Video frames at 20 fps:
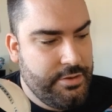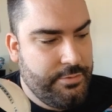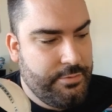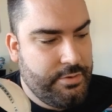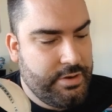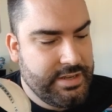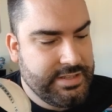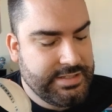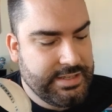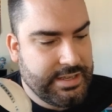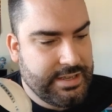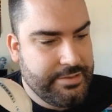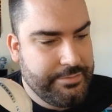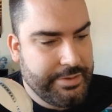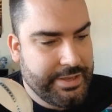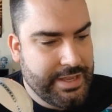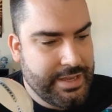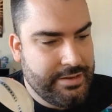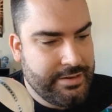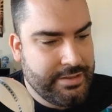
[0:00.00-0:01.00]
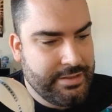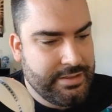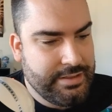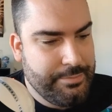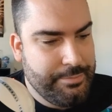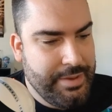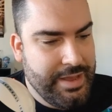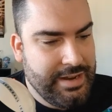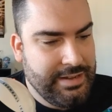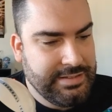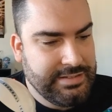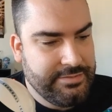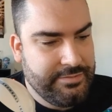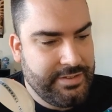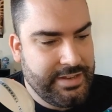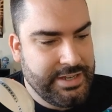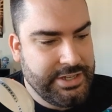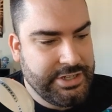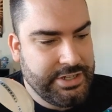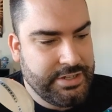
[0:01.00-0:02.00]
what is it coming out in? The Battles of
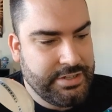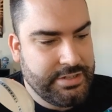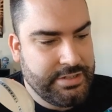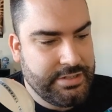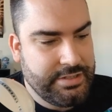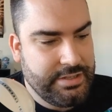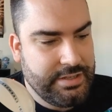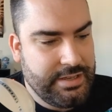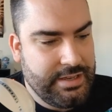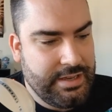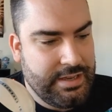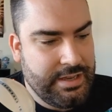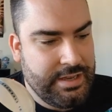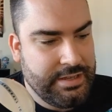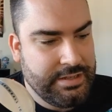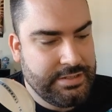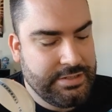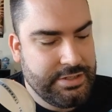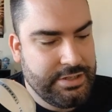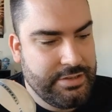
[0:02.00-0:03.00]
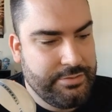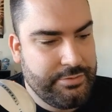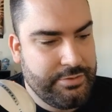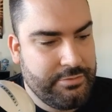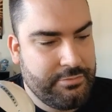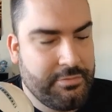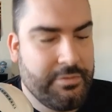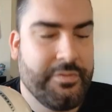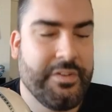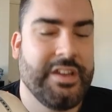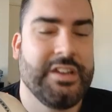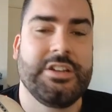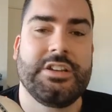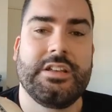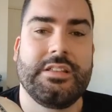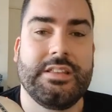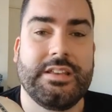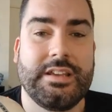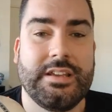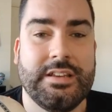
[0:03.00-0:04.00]
Legend Terminal Revenge, I
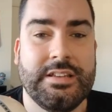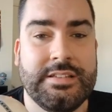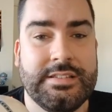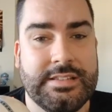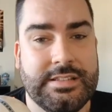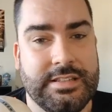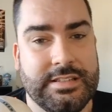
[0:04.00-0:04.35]
think it is.